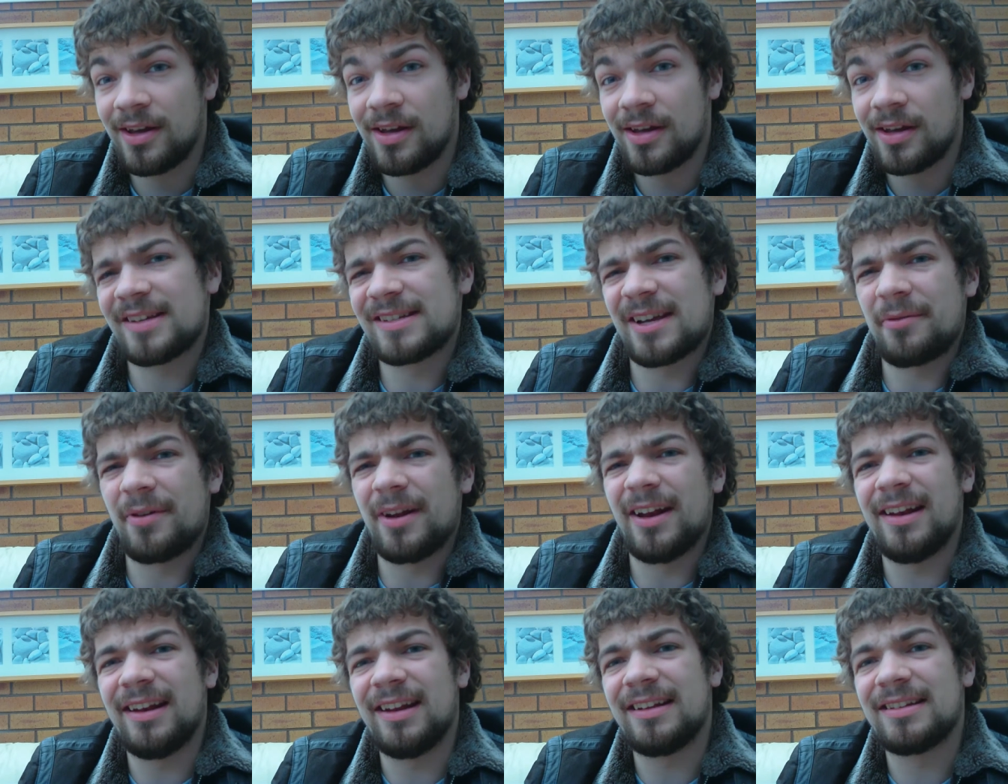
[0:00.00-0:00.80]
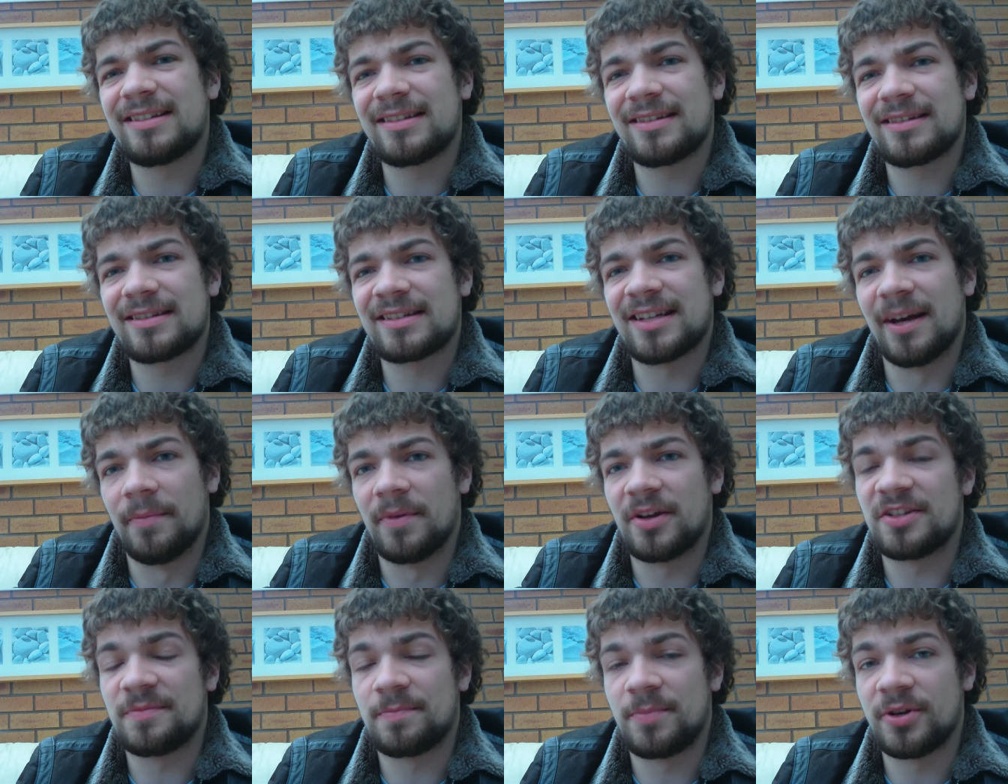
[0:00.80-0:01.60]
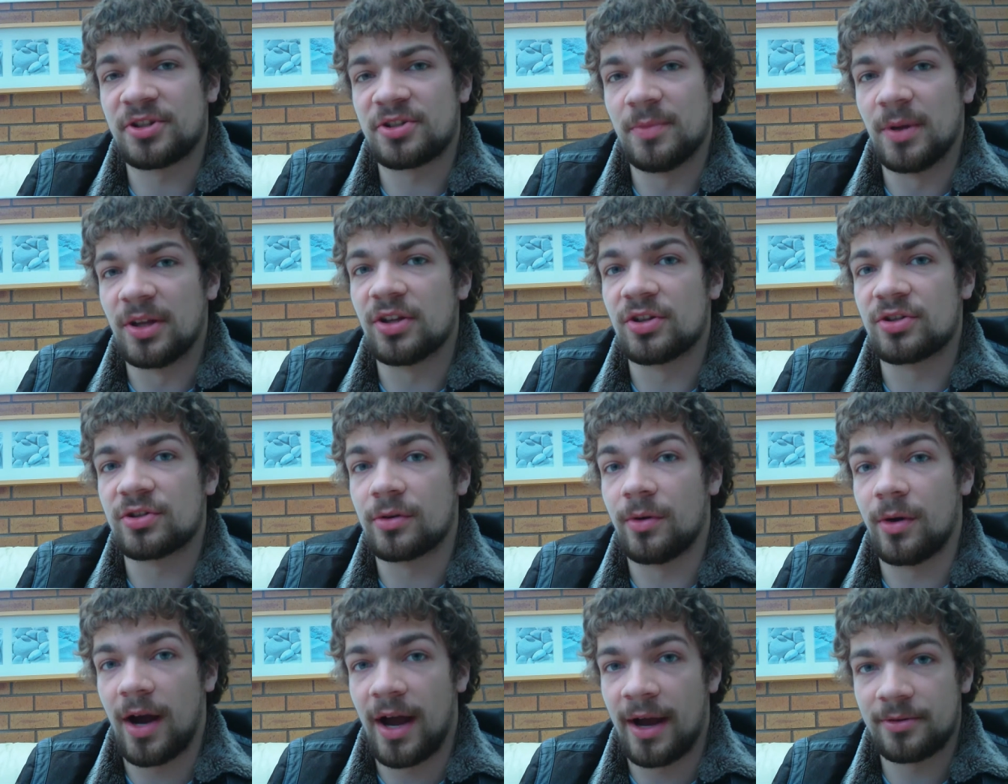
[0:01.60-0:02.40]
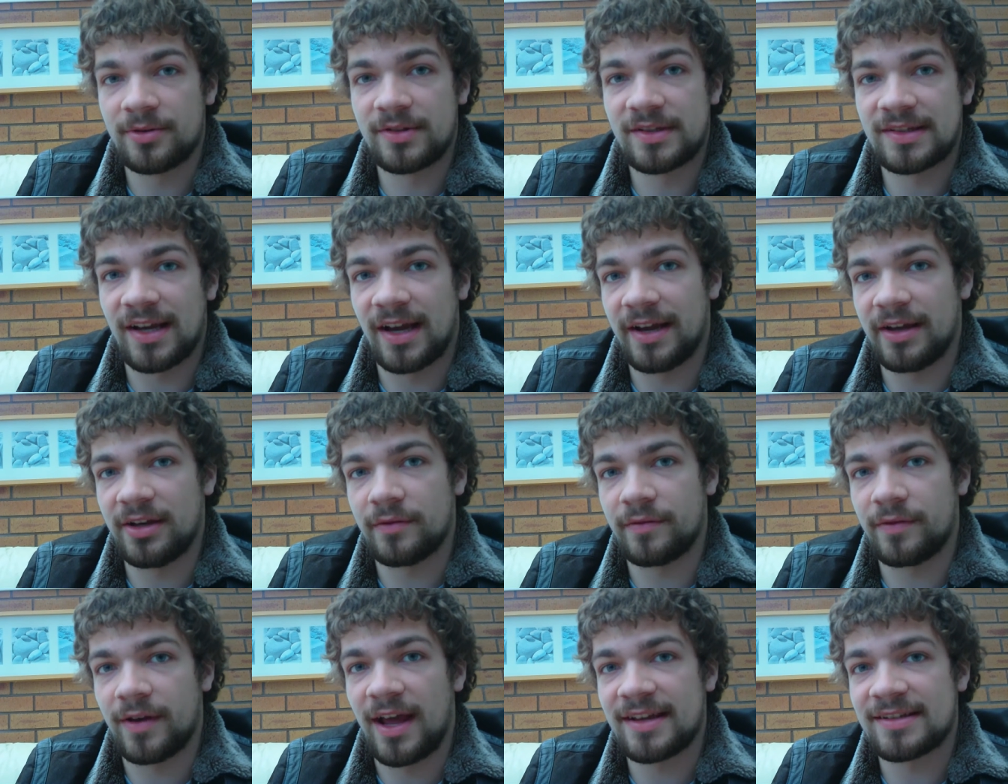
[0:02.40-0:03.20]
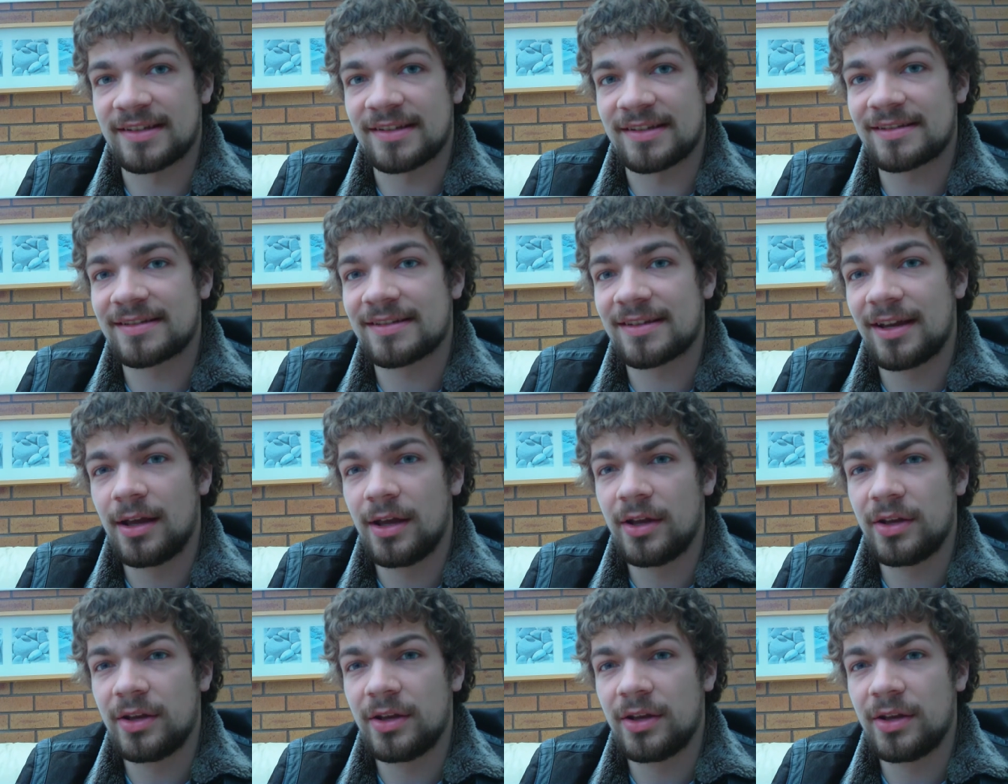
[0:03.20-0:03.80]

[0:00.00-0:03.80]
because I really need something to push me to draw outside of lessons.